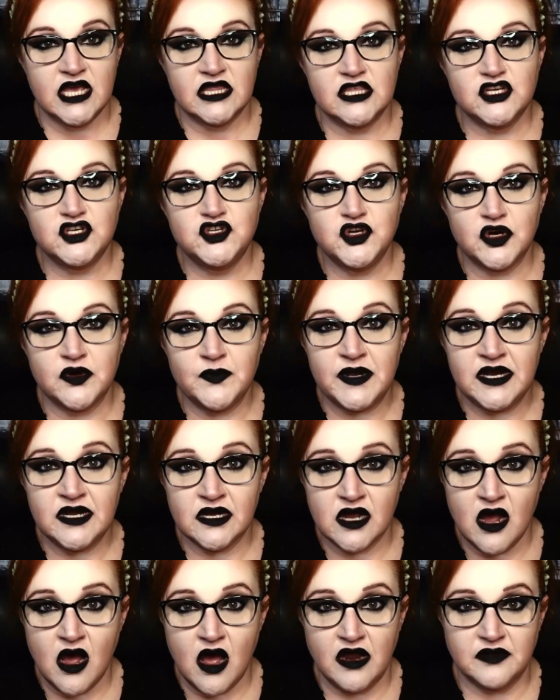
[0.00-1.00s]
the German
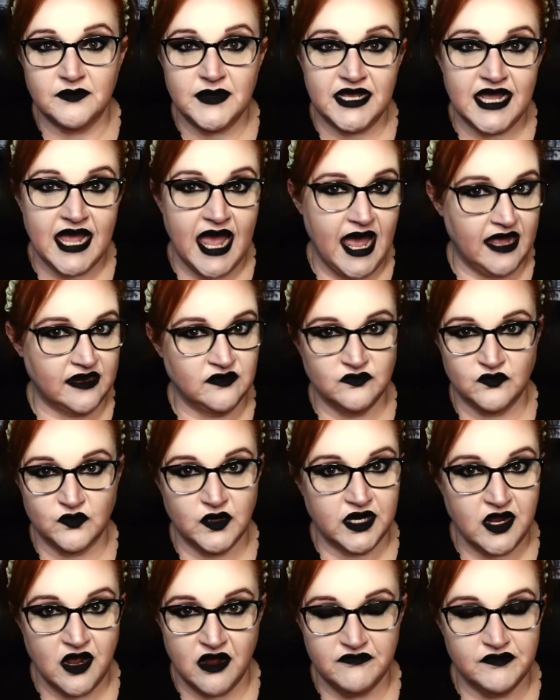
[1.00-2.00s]
economy hadn't
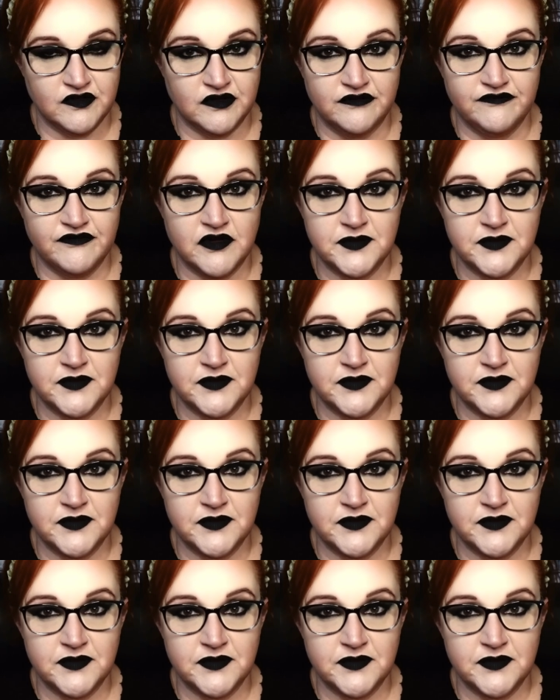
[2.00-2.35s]
recovered